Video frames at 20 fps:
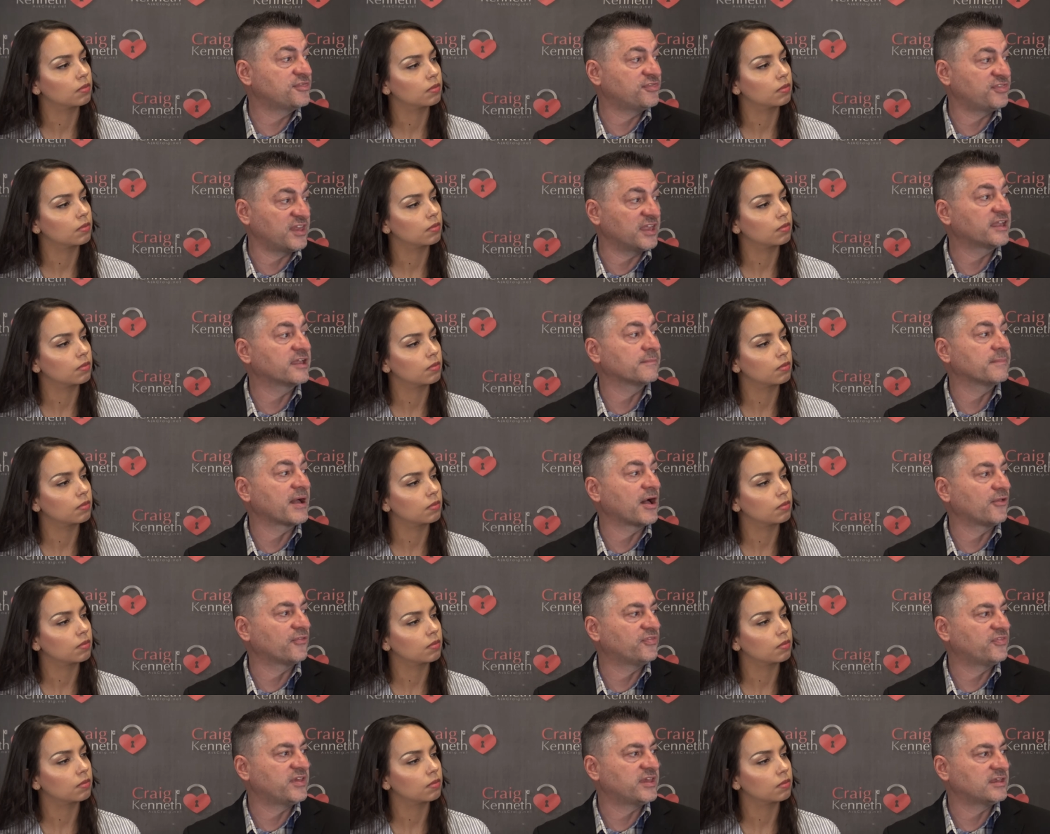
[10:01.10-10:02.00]
Speaker 1: think
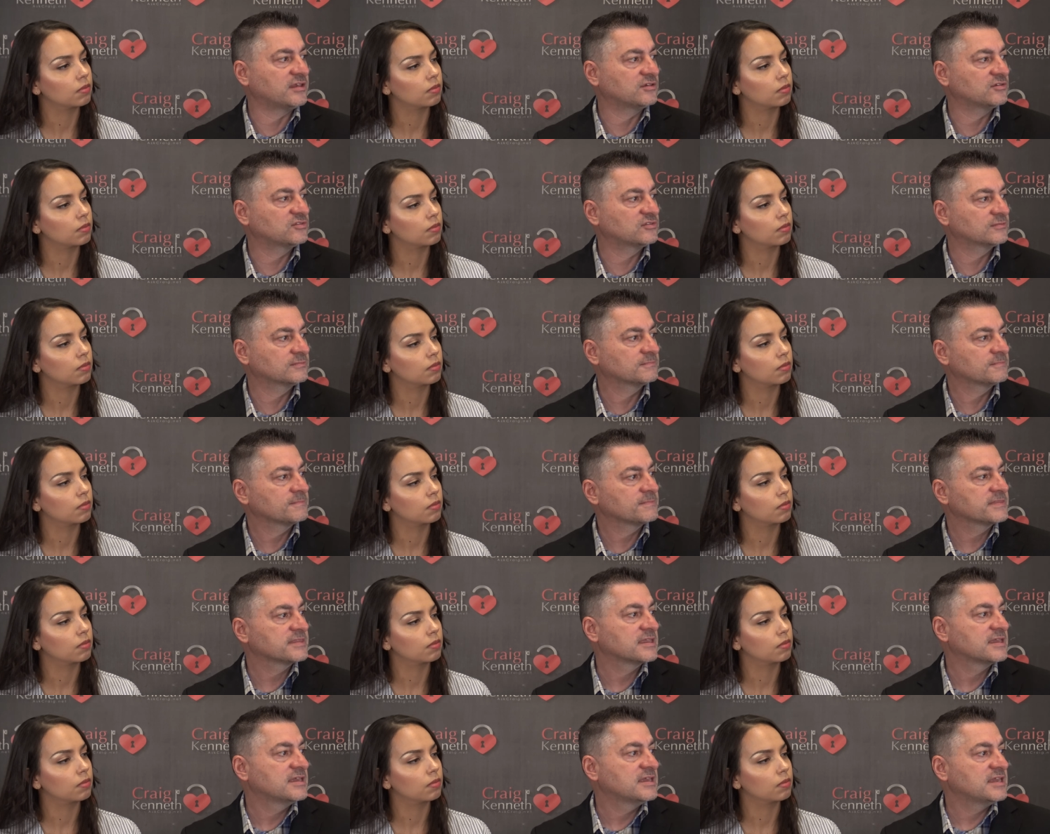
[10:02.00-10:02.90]
about things.
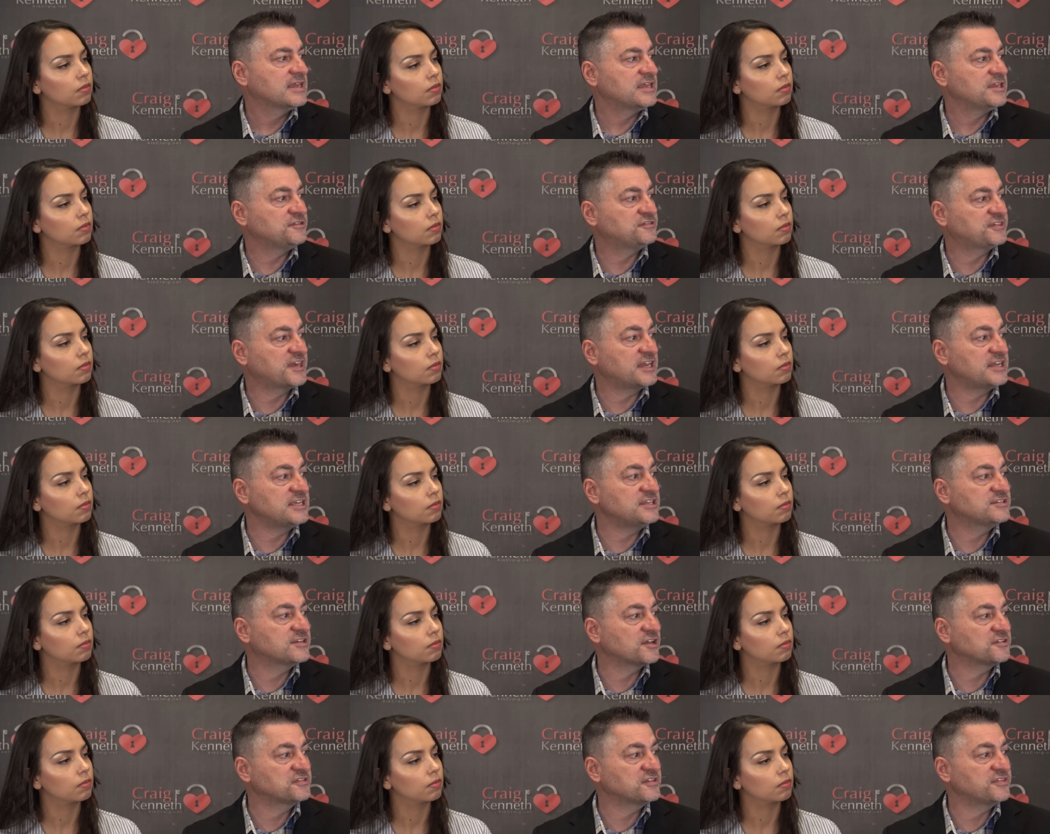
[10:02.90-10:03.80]
He said he
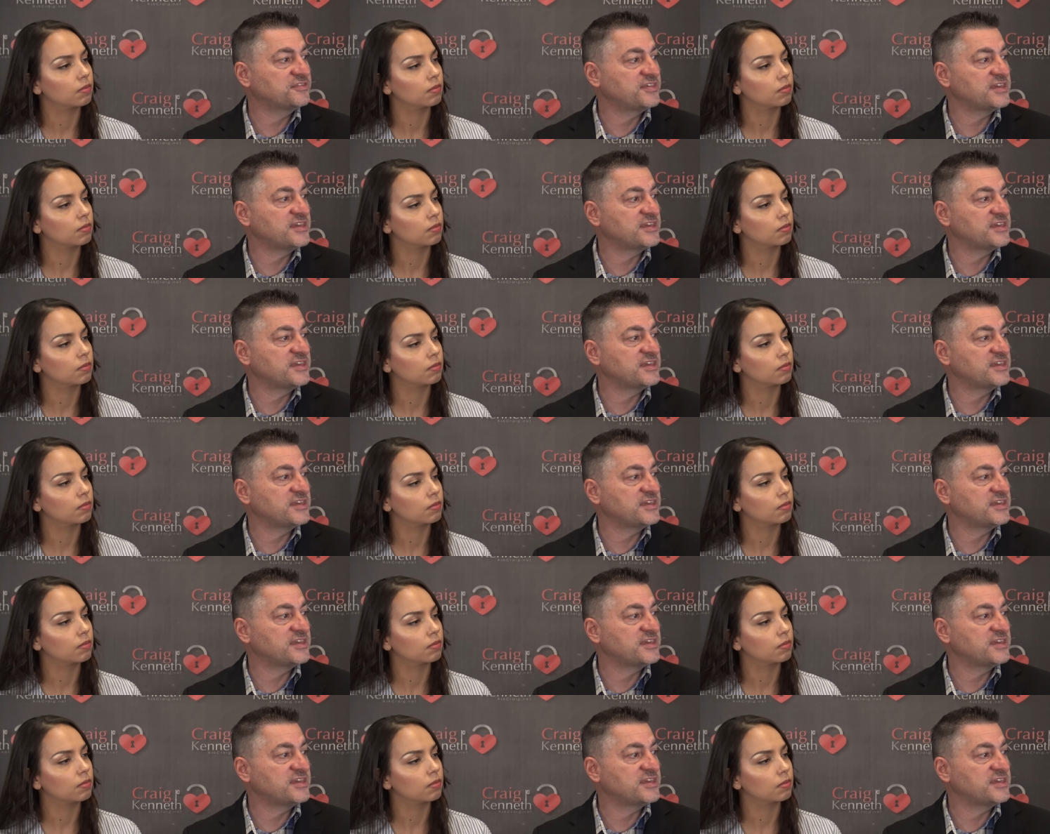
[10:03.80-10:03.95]
doesn't